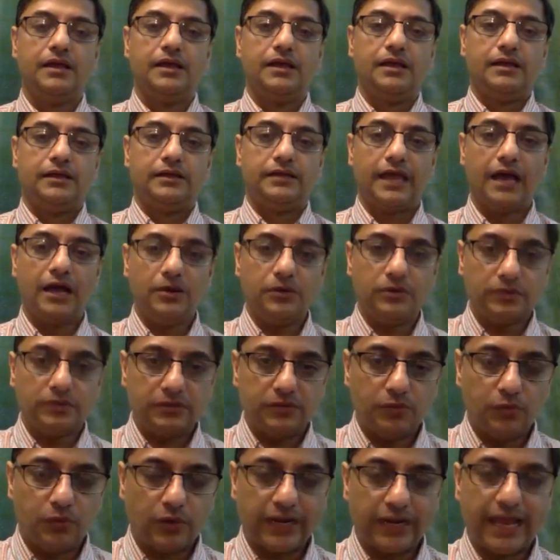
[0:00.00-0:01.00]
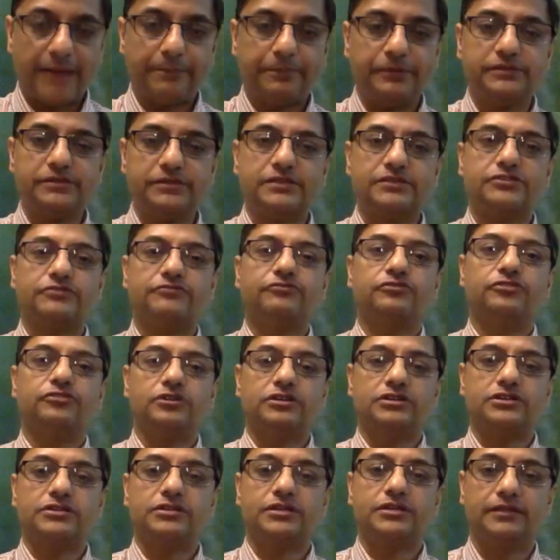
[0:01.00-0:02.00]
Now, what happens is, of
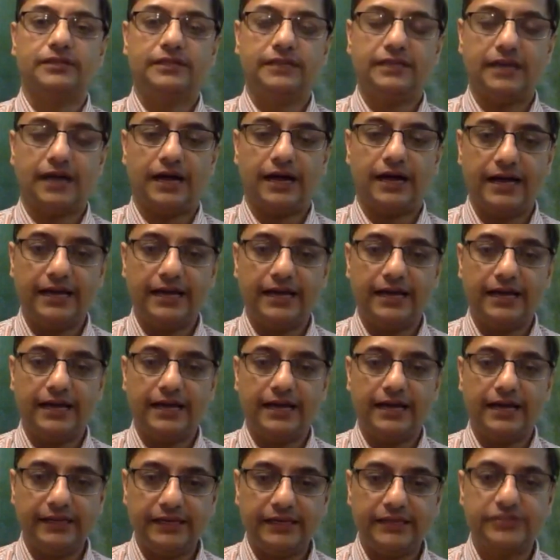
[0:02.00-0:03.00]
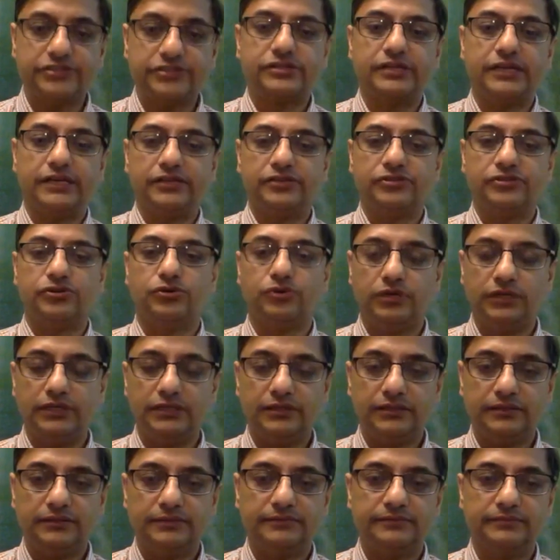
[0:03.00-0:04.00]
course, the Iron Age takes hold.
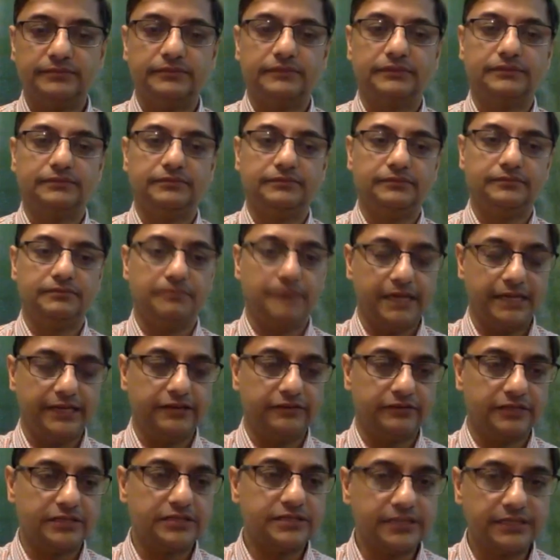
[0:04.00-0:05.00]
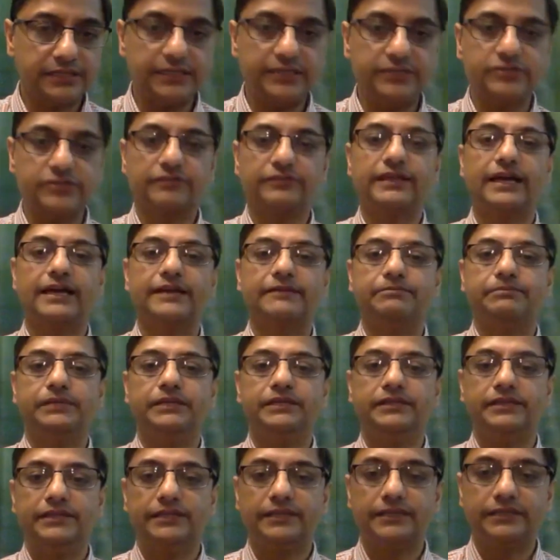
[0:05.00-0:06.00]
Many of the cities of that
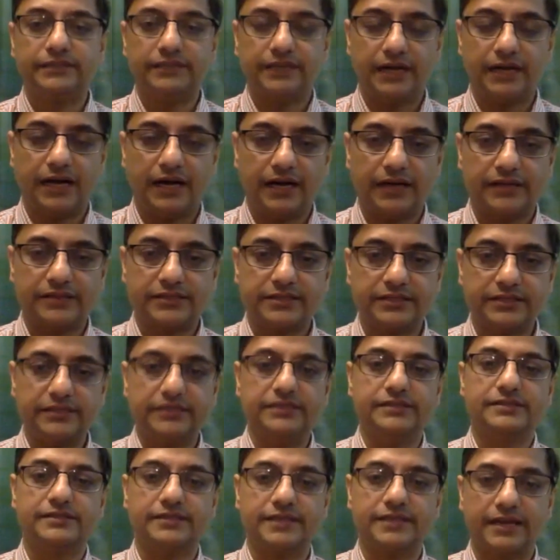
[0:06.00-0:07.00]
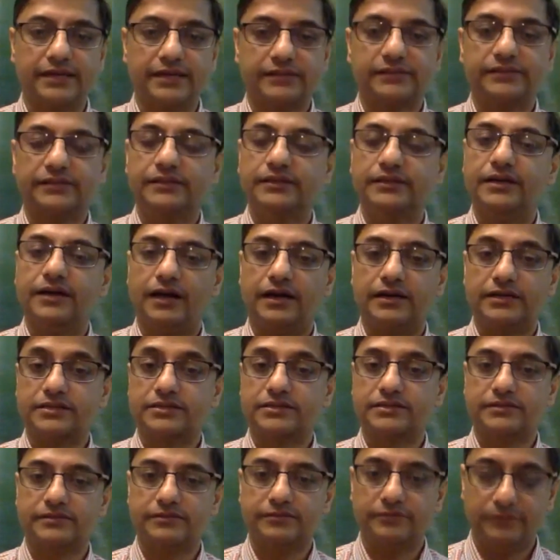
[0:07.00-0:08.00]
period are cities that are
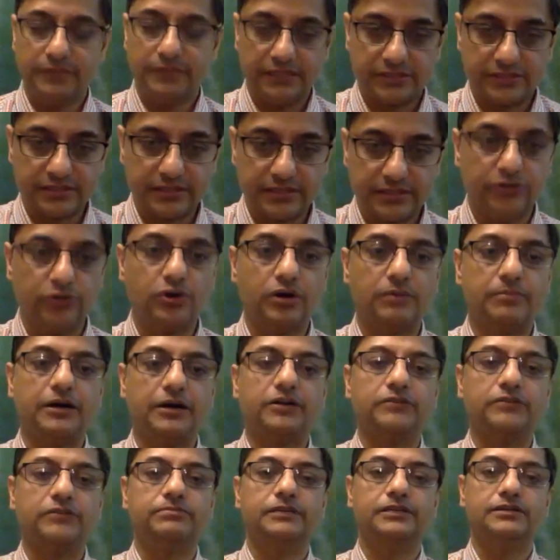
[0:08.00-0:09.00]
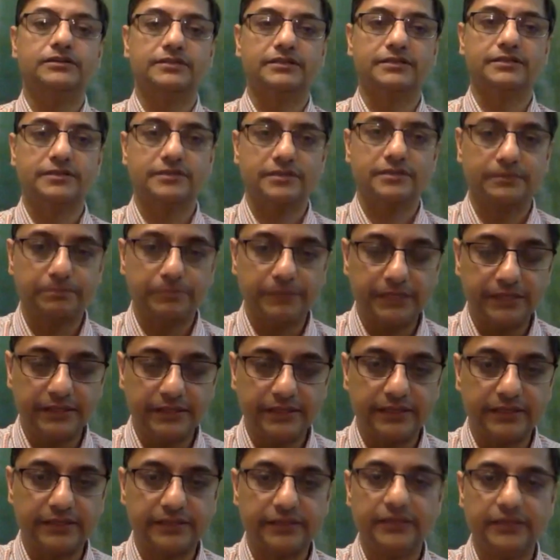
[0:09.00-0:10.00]
we still know about because this is the
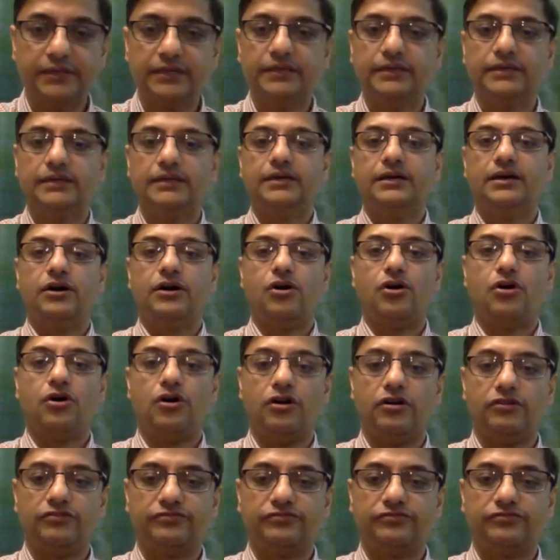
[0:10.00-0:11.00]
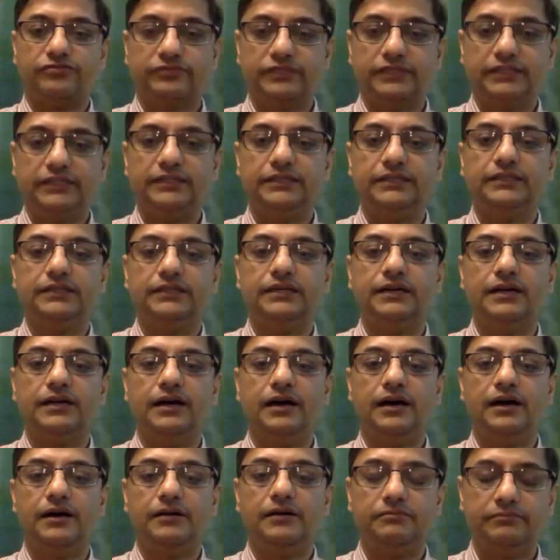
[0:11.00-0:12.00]
period of the
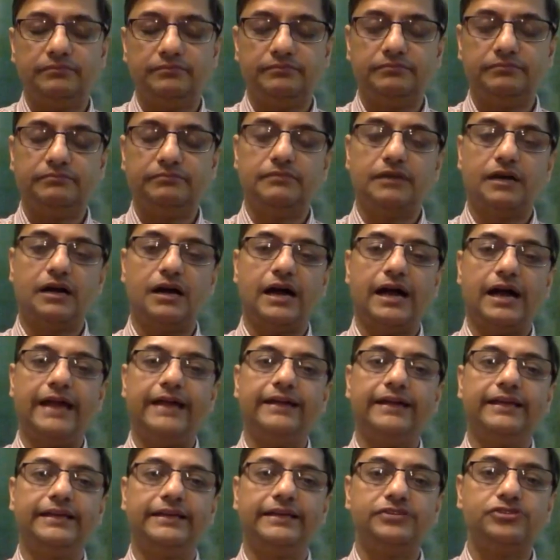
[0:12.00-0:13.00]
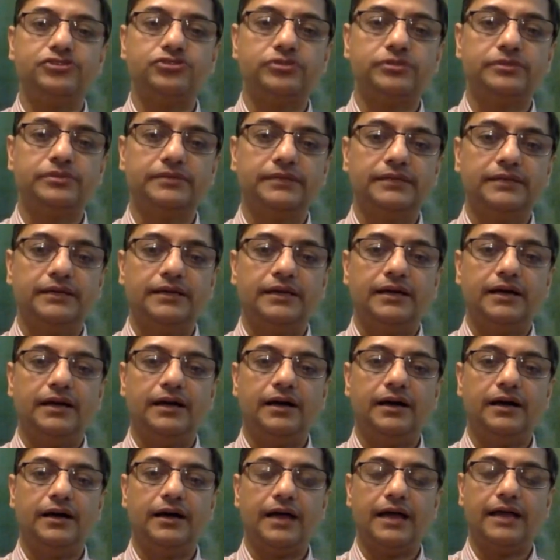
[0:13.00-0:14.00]
uh, Iron Age
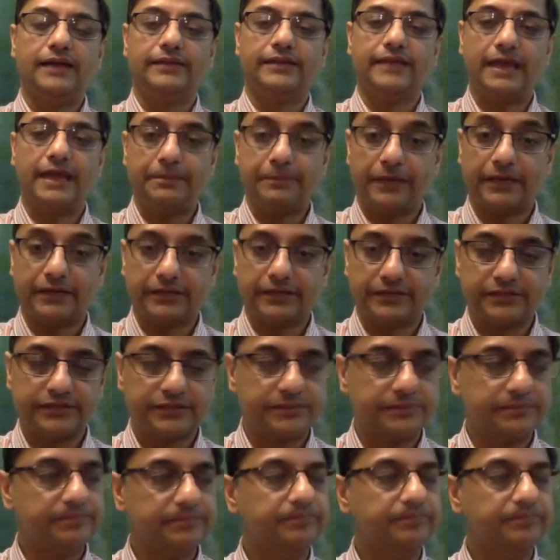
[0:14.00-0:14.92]
uh, and the epics.